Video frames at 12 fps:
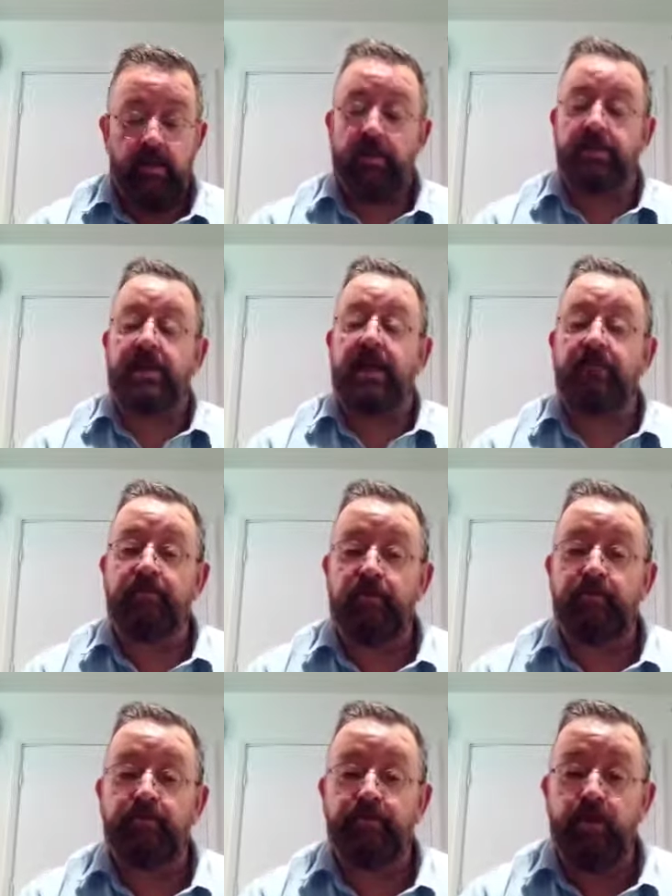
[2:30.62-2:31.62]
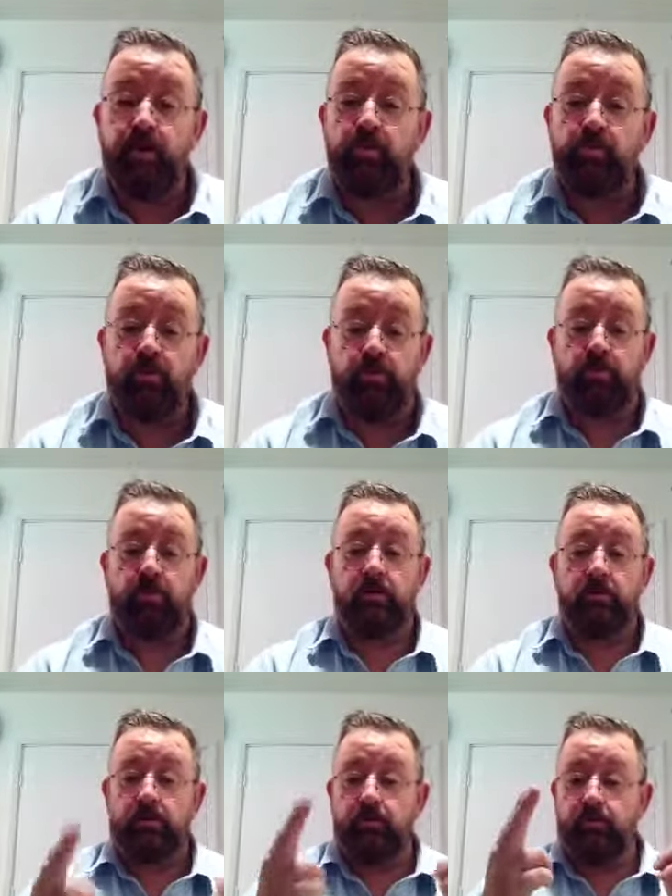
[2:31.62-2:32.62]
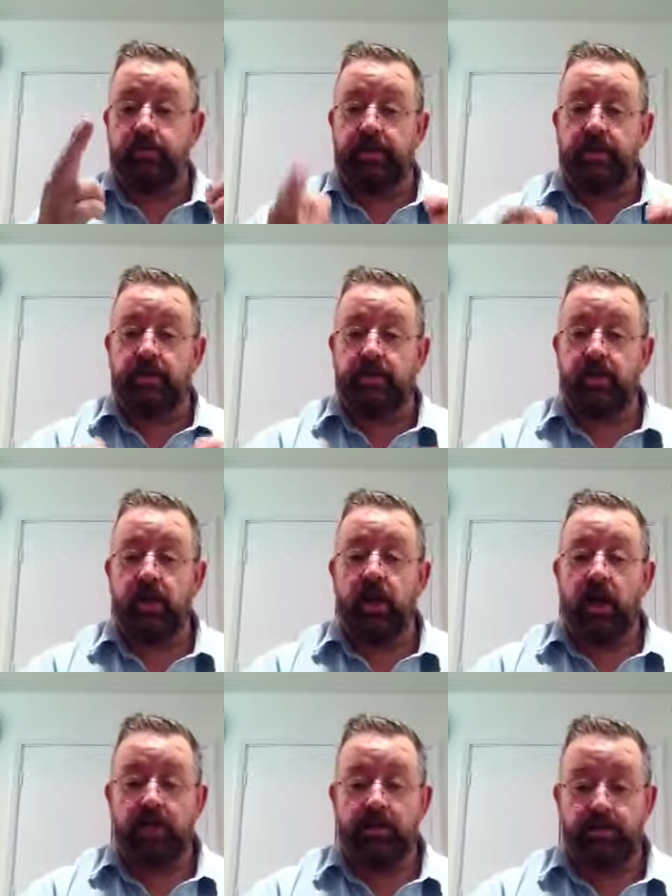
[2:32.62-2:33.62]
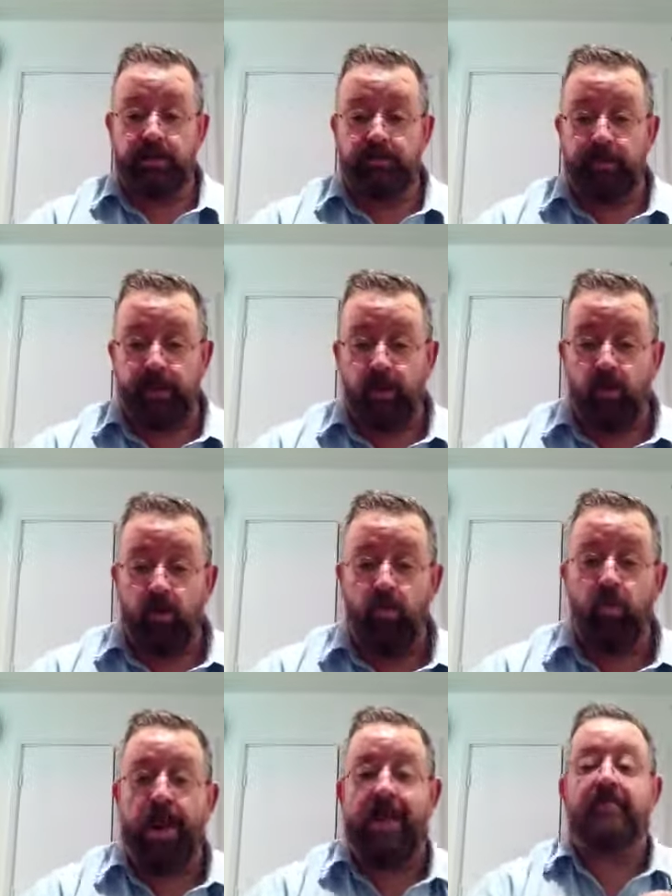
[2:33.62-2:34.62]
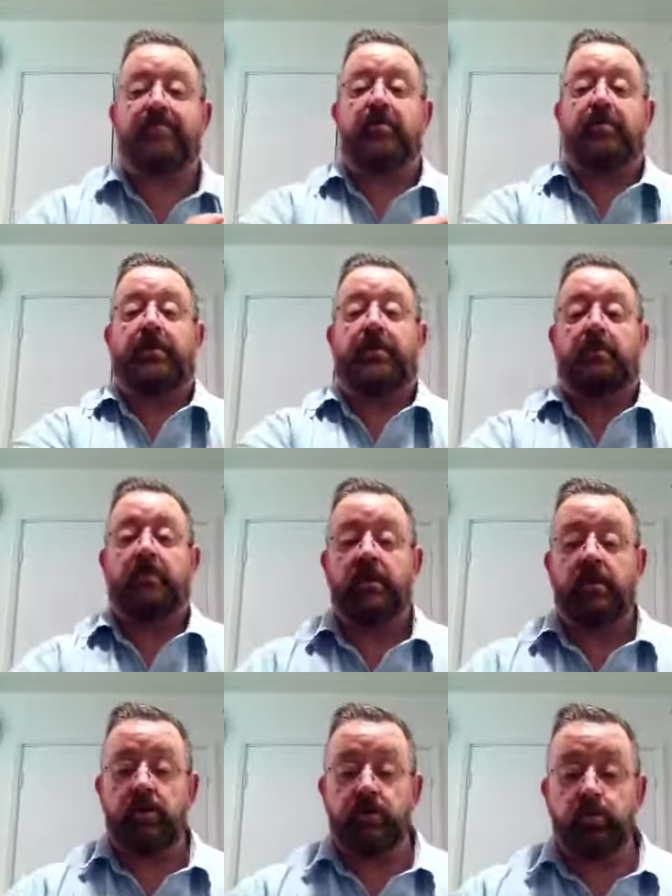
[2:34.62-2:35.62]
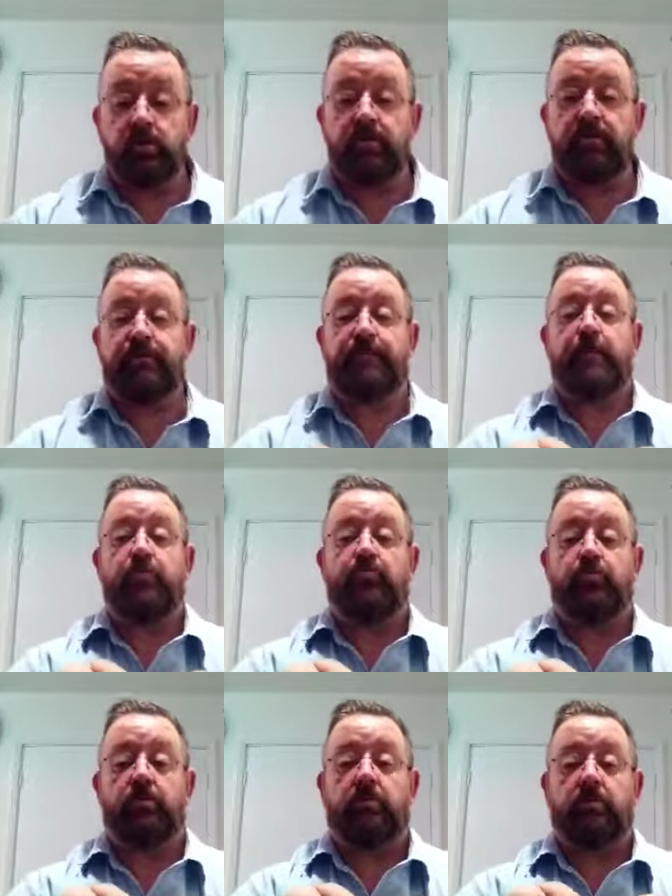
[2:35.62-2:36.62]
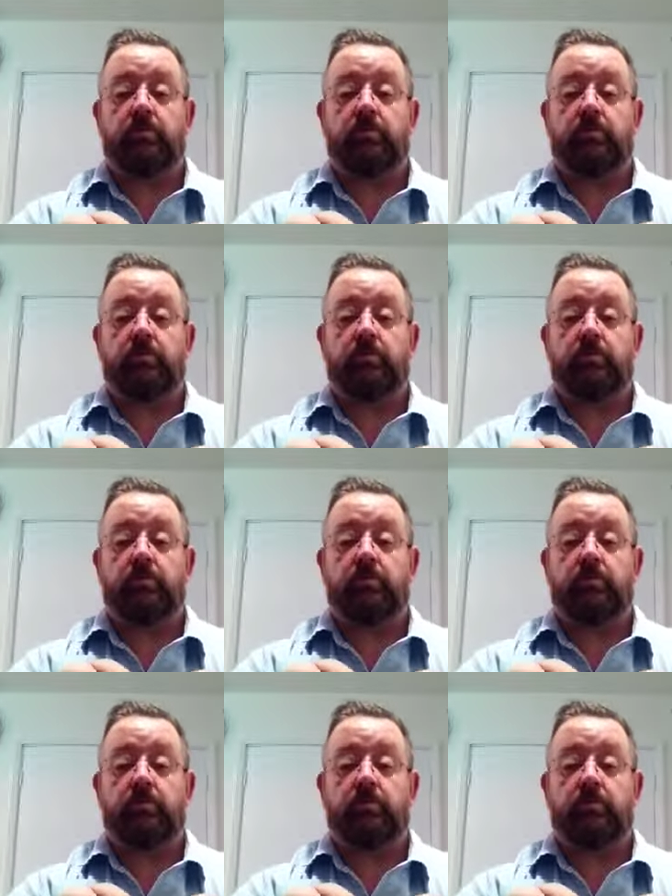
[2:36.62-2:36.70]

The sign for a funeral, two fingers, and you simply go away from you. So it's funeral.